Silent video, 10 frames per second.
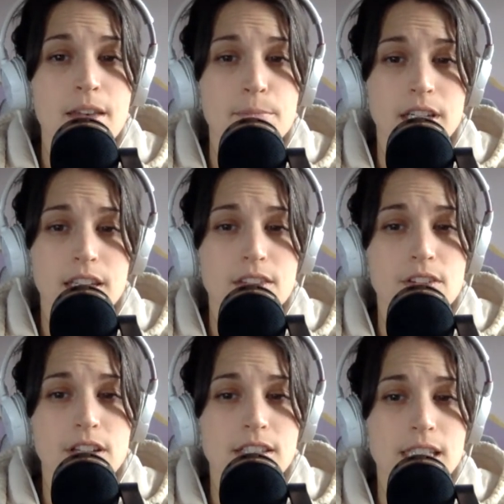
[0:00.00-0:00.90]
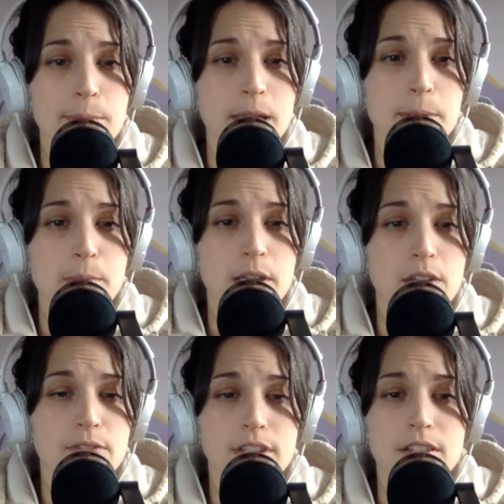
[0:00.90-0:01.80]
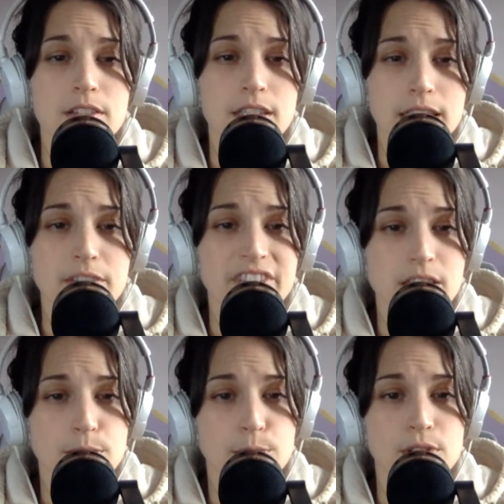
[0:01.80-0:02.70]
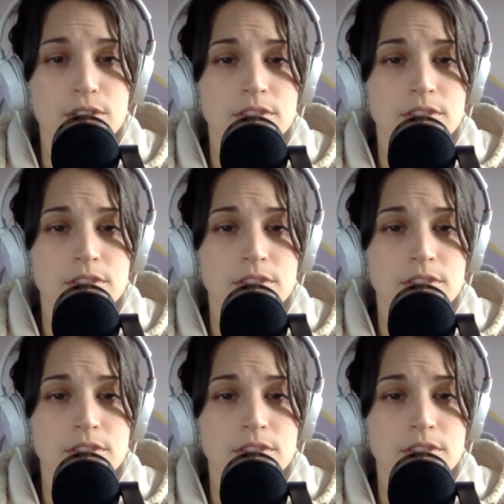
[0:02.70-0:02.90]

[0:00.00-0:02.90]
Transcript: but either can sometimes make you feel invisible.